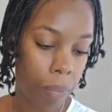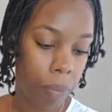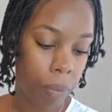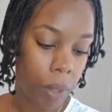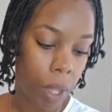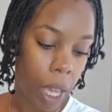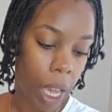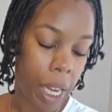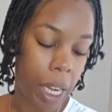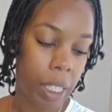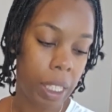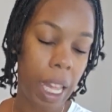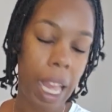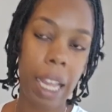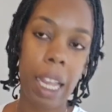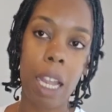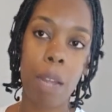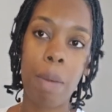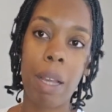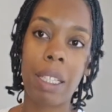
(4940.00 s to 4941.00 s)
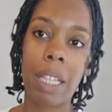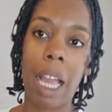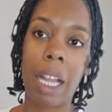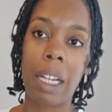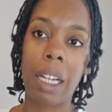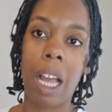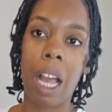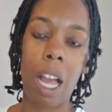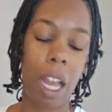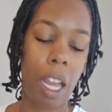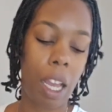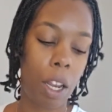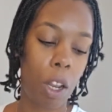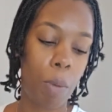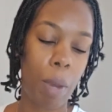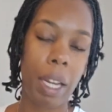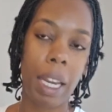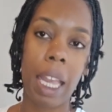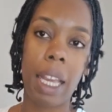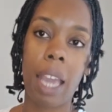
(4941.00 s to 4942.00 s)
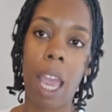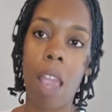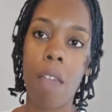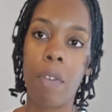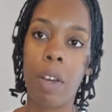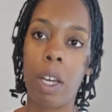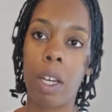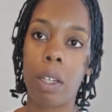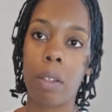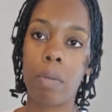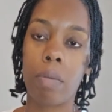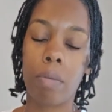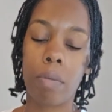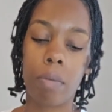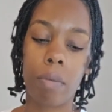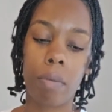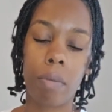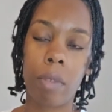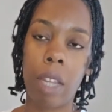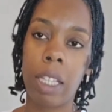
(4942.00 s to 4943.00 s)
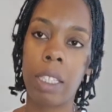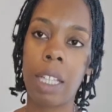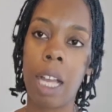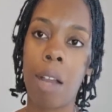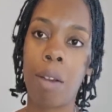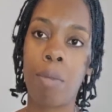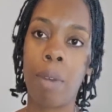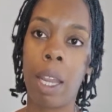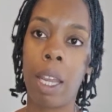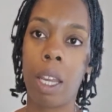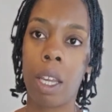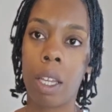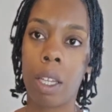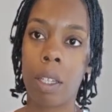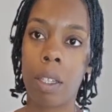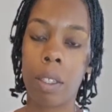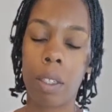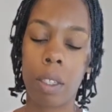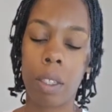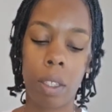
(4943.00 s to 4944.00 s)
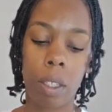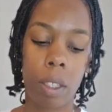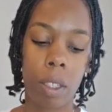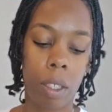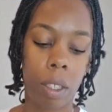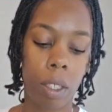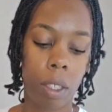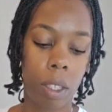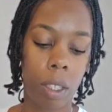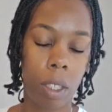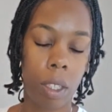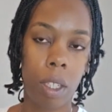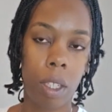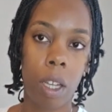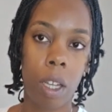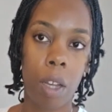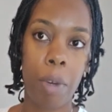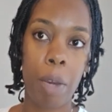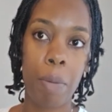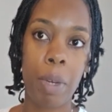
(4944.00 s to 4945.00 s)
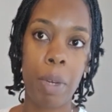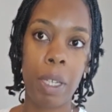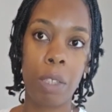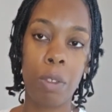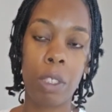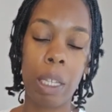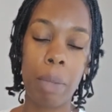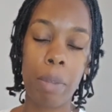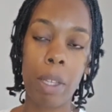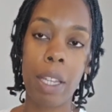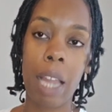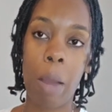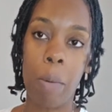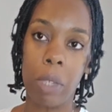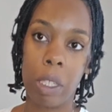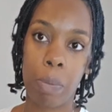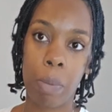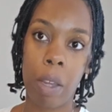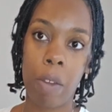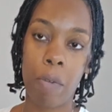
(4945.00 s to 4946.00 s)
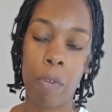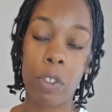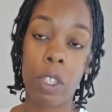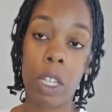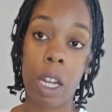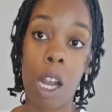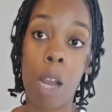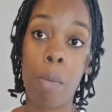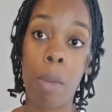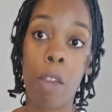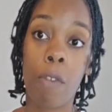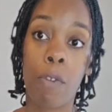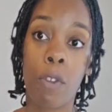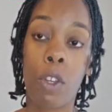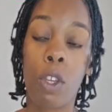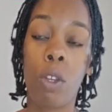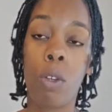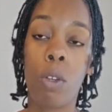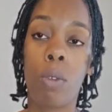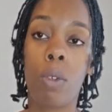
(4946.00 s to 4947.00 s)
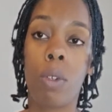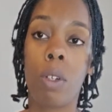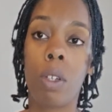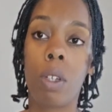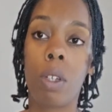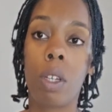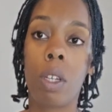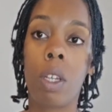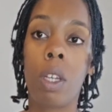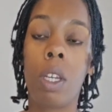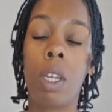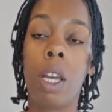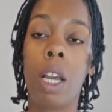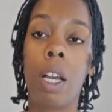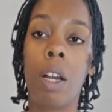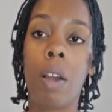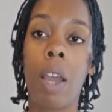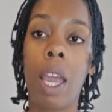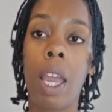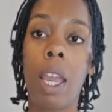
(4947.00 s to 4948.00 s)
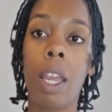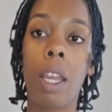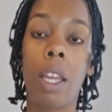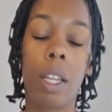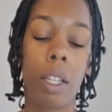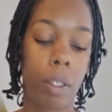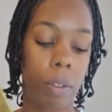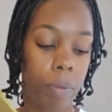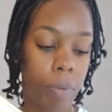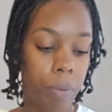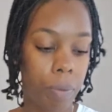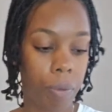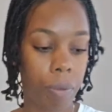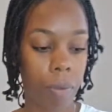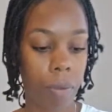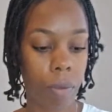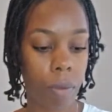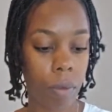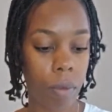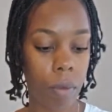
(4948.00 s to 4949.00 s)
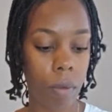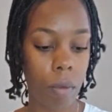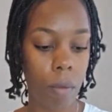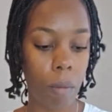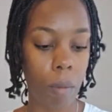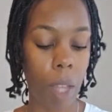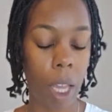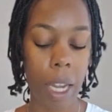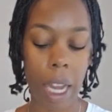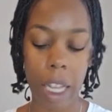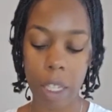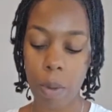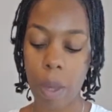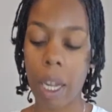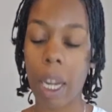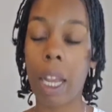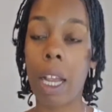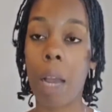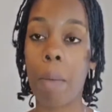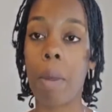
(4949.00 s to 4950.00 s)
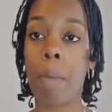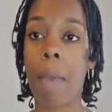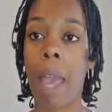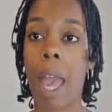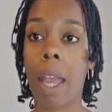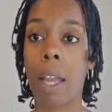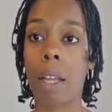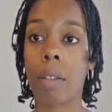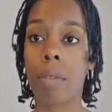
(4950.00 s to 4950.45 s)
And it's like, everybody's like, nah, they gave up. They stopped waiting. Because it was something that was meant to come in for you. Okay? And that's why they're coming back.